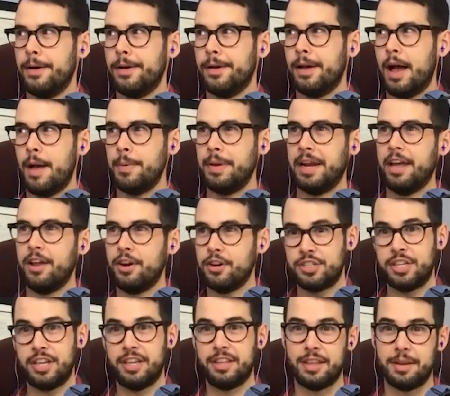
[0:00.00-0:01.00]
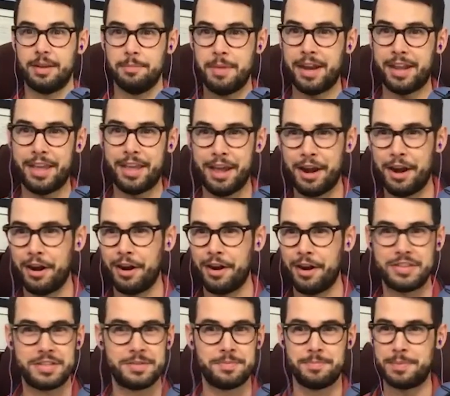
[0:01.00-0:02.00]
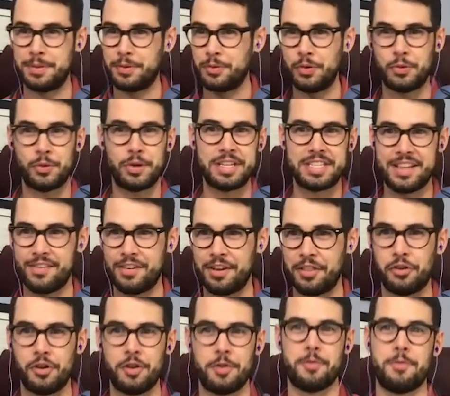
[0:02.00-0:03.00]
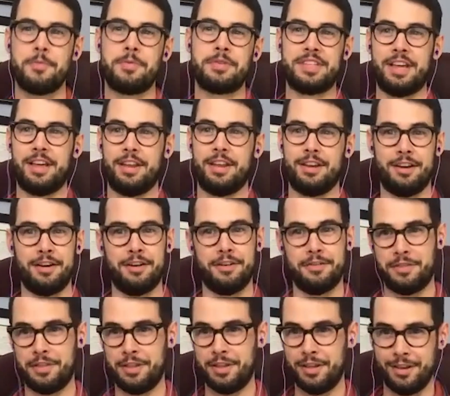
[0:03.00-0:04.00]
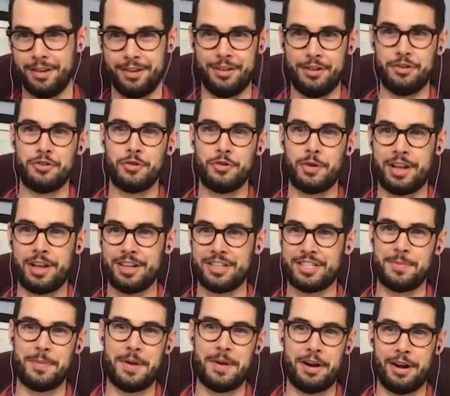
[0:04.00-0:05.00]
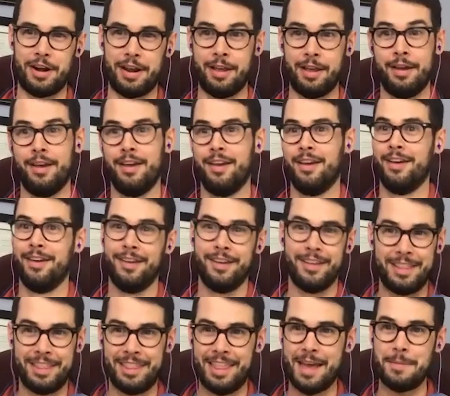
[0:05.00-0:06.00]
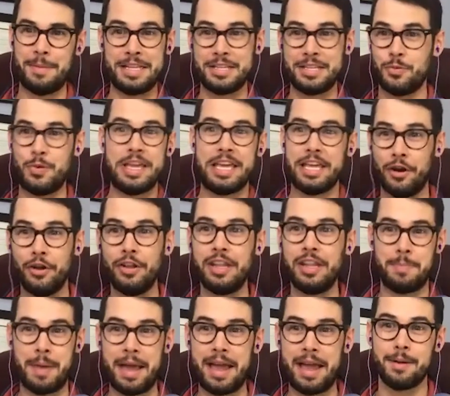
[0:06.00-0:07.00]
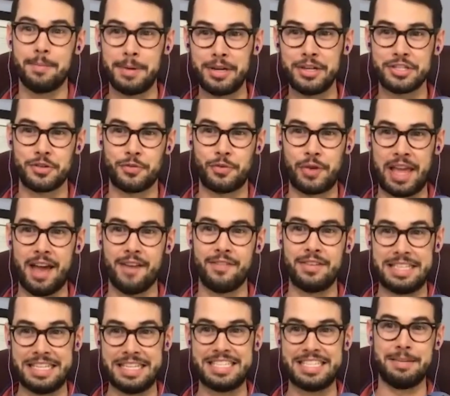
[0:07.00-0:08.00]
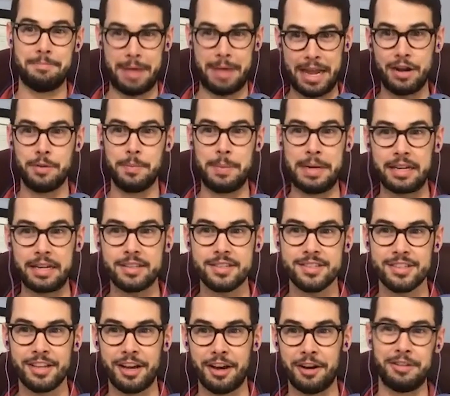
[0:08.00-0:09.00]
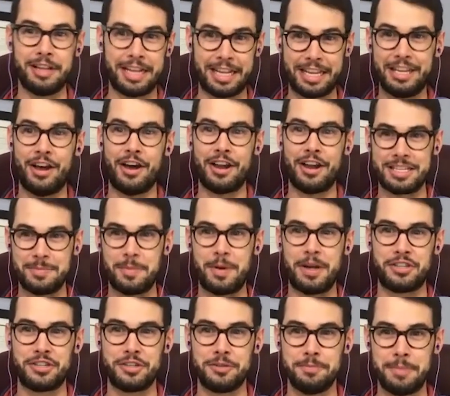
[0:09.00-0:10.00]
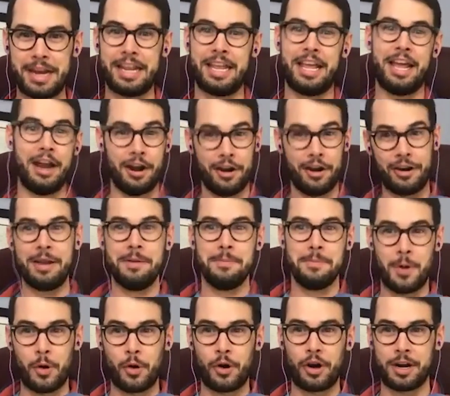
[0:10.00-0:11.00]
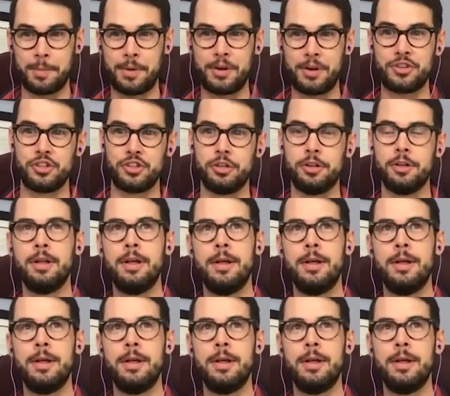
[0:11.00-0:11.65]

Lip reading: I mean, I understand that Medicare, if it's between 27 and 33% of the usual and customary, that means we can only pay our bills if we have a decent payer mix of like not as much Medicare and more commercial.